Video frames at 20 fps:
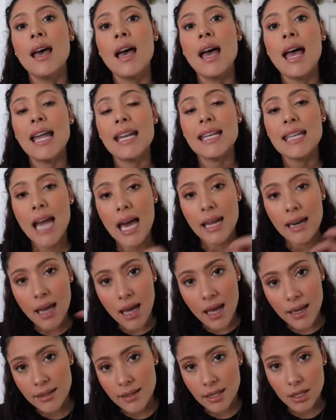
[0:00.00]
and not
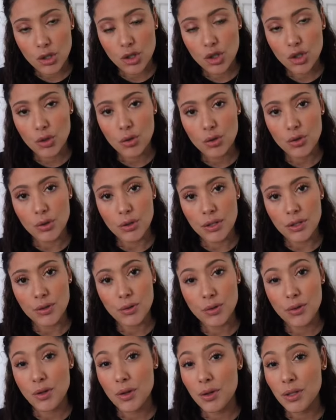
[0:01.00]
us, his children.
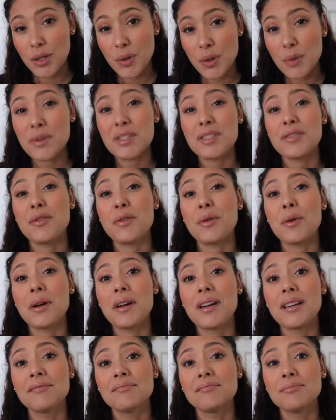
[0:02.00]
So the only way was
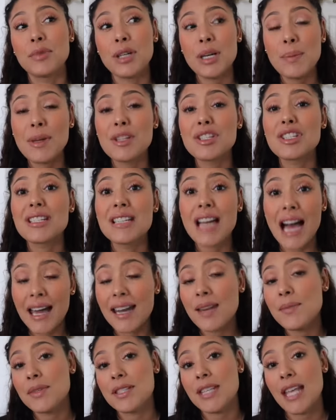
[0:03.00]
for pretty much God
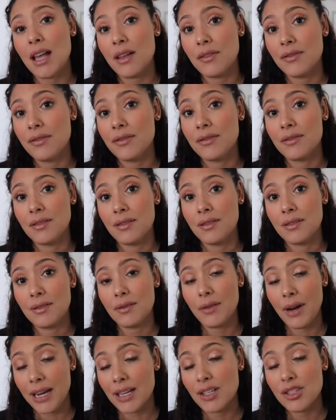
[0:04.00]
himself,
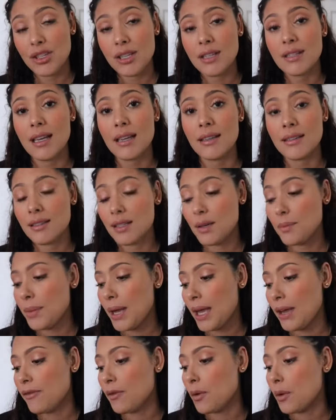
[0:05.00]
right? Jesus, to
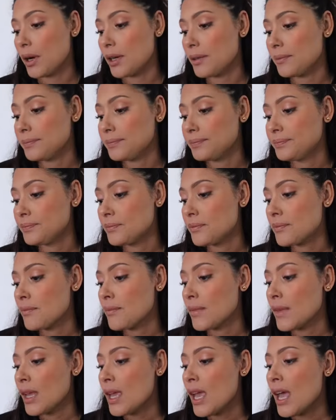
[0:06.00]
pay for it.
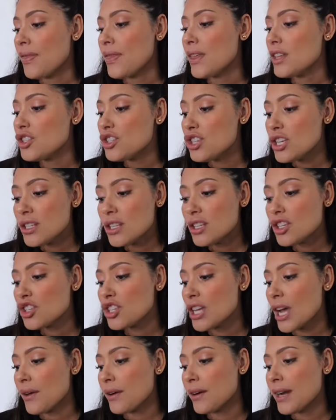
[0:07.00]
Then Jesus
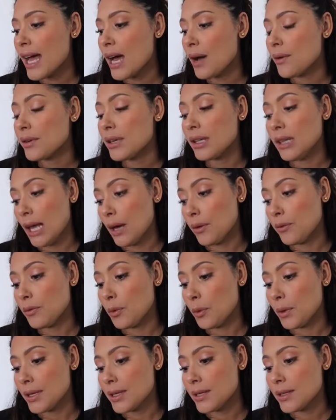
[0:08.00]
shouted out in a loud
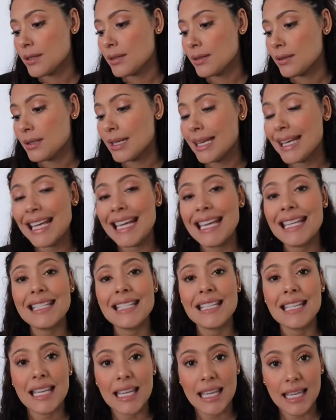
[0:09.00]
voice, It
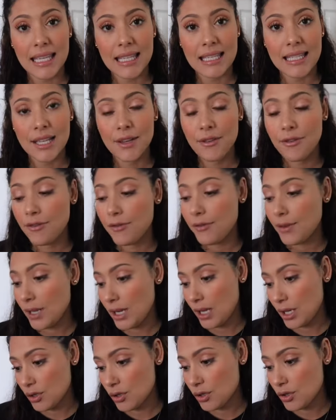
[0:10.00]
is
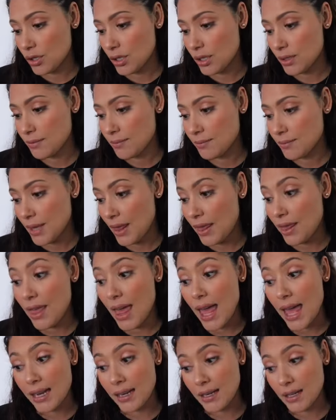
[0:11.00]
finished.
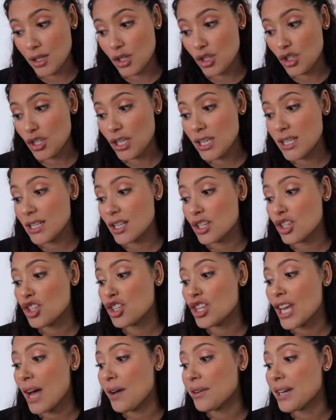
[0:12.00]
Then Jesus
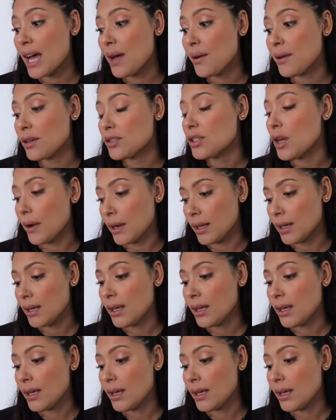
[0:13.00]
shouted out, sorry,